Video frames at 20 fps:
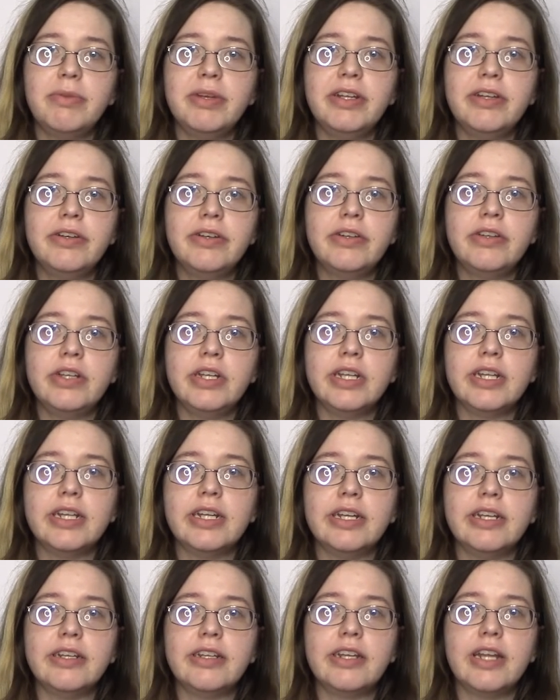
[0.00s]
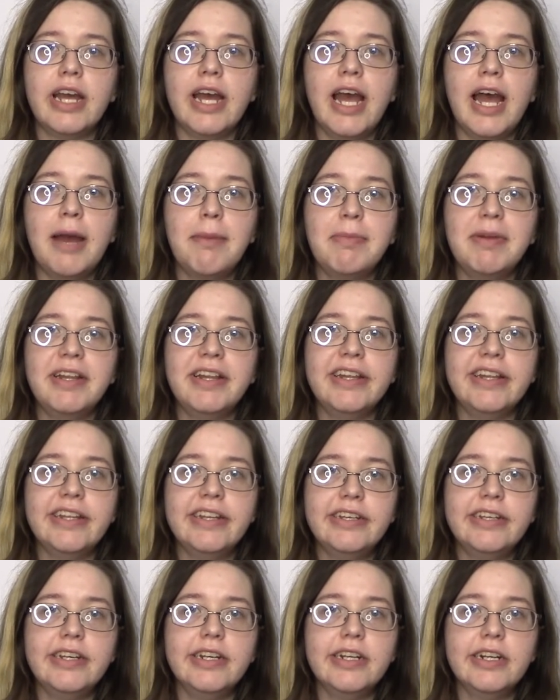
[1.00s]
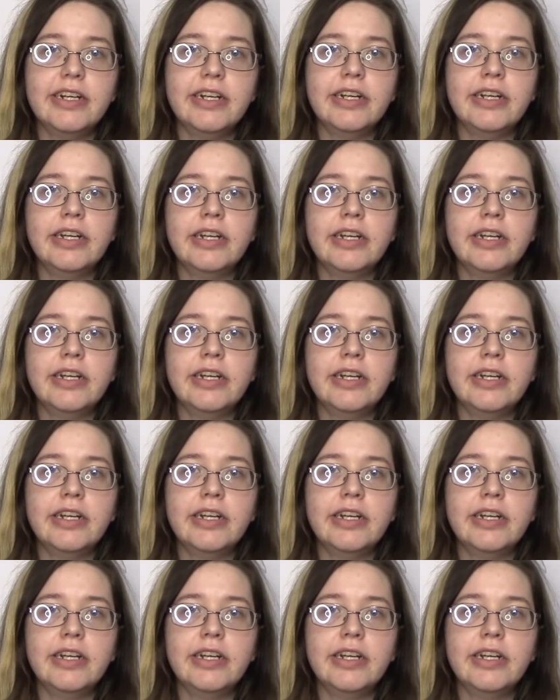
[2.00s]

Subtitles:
interesting things that happened this year.